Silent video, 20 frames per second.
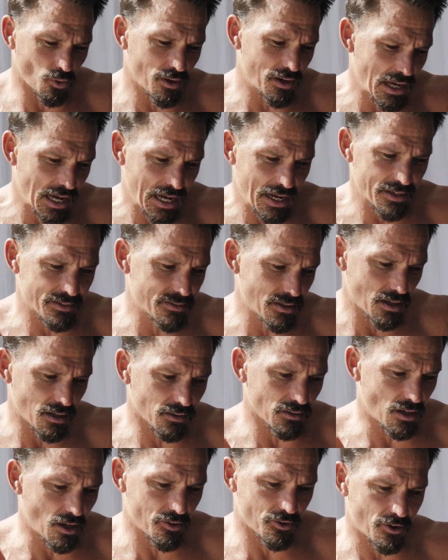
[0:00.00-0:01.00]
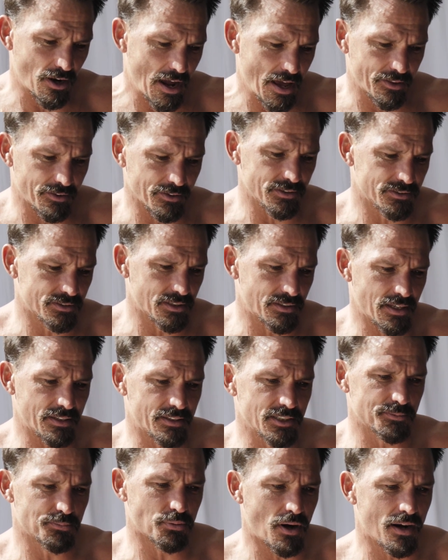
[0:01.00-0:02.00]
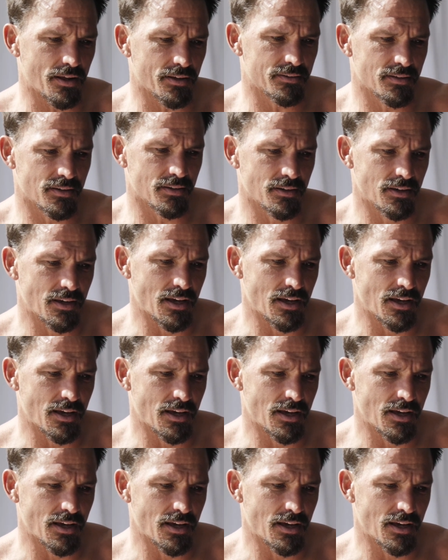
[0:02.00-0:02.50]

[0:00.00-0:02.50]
would I tell other athletes to take this product?